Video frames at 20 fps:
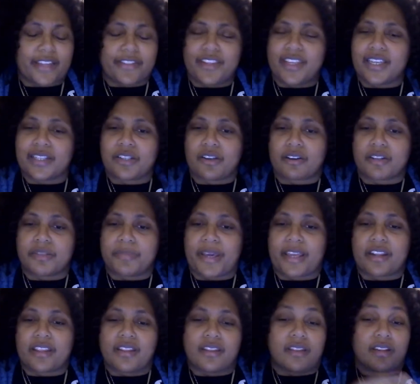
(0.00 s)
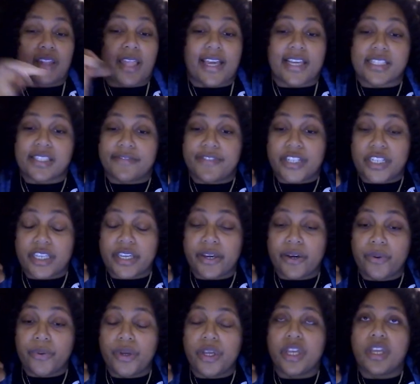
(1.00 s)
I think I talked about it in the last
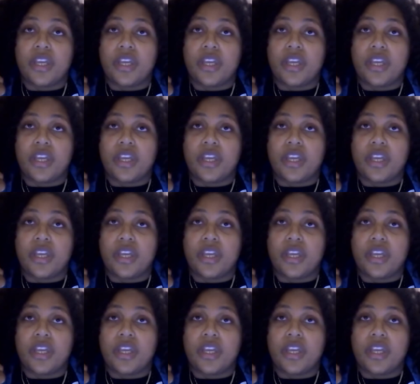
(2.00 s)
video